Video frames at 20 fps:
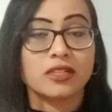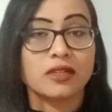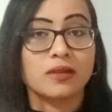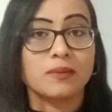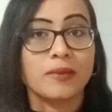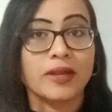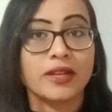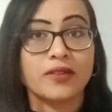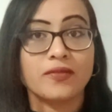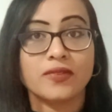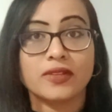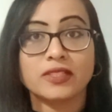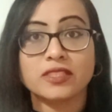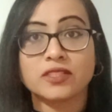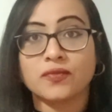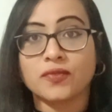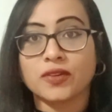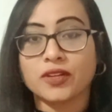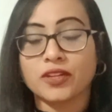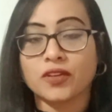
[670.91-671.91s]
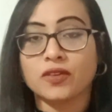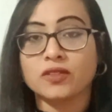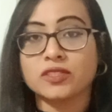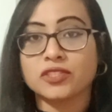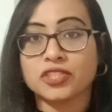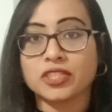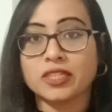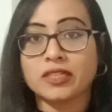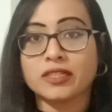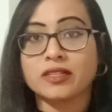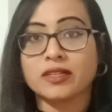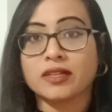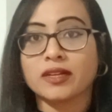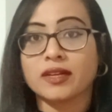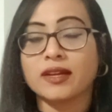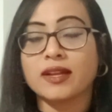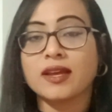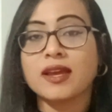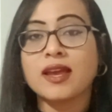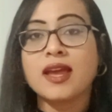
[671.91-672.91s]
benefits for your children,